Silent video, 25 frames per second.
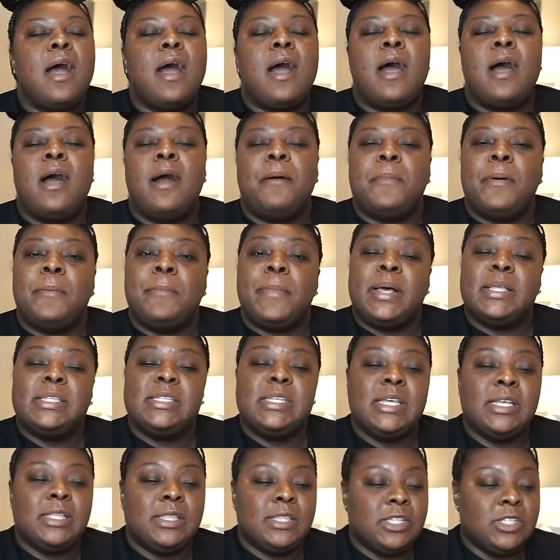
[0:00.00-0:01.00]
I'm about
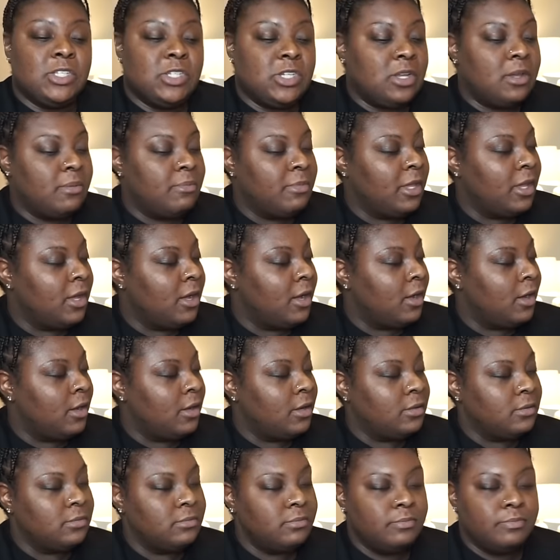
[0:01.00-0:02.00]
to hit the gym,
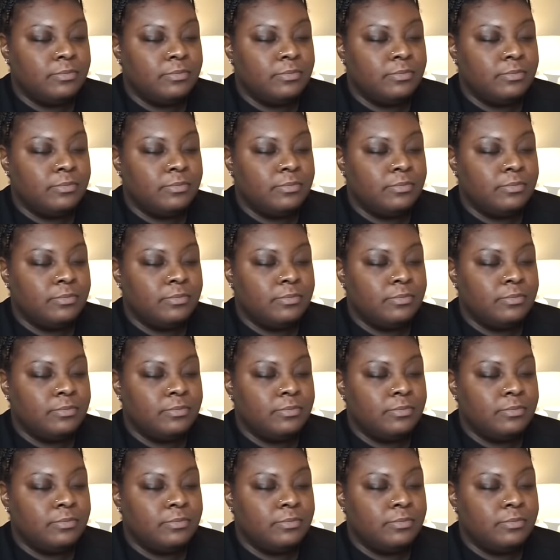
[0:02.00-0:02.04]
y'all.